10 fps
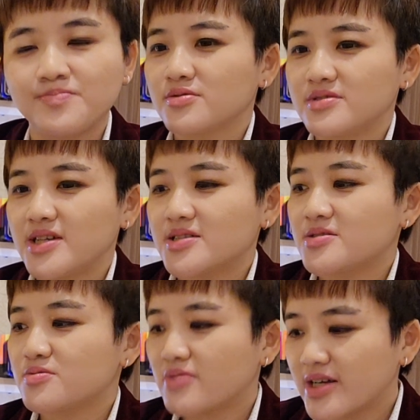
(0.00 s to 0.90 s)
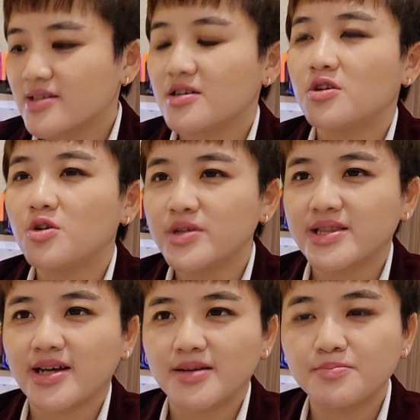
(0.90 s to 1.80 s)
to just write a whole
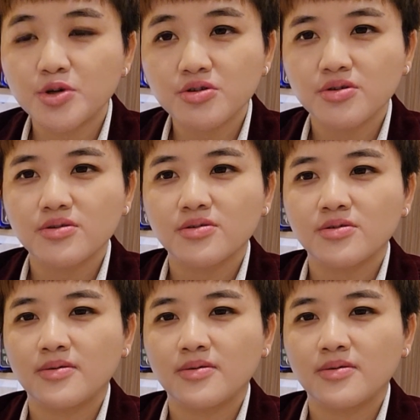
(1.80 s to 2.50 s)
entire book